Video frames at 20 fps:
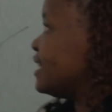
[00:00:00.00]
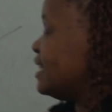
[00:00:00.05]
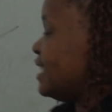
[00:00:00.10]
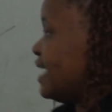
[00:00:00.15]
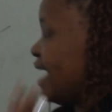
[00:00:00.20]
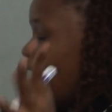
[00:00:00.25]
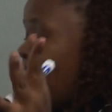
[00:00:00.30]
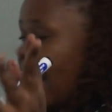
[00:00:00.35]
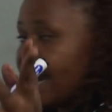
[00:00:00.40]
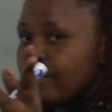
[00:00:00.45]

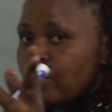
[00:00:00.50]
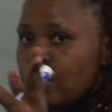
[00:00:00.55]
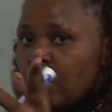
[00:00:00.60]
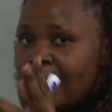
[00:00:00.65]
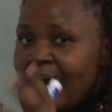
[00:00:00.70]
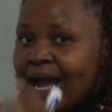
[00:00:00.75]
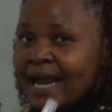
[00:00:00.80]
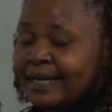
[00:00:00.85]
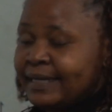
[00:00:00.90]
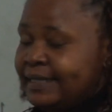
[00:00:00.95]
the
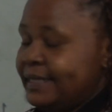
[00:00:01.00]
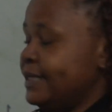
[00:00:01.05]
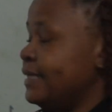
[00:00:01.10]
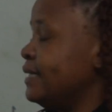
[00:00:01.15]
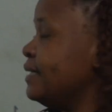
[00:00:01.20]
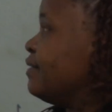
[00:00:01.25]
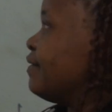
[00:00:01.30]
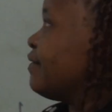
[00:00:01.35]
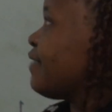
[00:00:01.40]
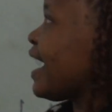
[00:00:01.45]
anomaly,
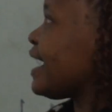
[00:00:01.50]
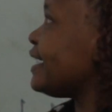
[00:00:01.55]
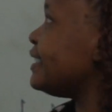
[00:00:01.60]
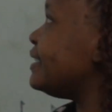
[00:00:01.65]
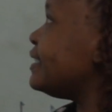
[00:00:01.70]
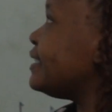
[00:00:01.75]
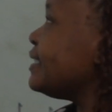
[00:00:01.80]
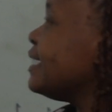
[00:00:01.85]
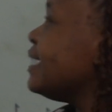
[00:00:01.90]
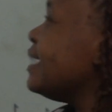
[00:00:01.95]

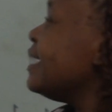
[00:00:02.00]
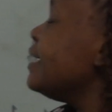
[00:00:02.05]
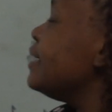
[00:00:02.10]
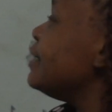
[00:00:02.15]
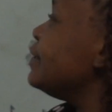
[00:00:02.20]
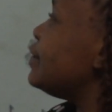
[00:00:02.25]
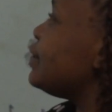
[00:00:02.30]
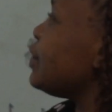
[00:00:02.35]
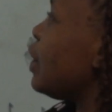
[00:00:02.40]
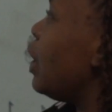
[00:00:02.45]
right?
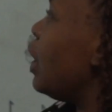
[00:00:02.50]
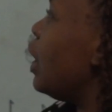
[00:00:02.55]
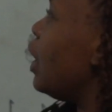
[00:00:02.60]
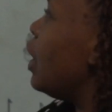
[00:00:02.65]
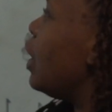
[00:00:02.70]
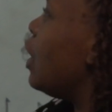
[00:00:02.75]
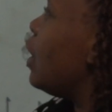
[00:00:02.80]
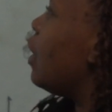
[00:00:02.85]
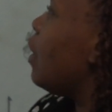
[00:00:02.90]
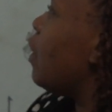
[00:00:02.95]

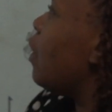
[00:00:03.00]
So,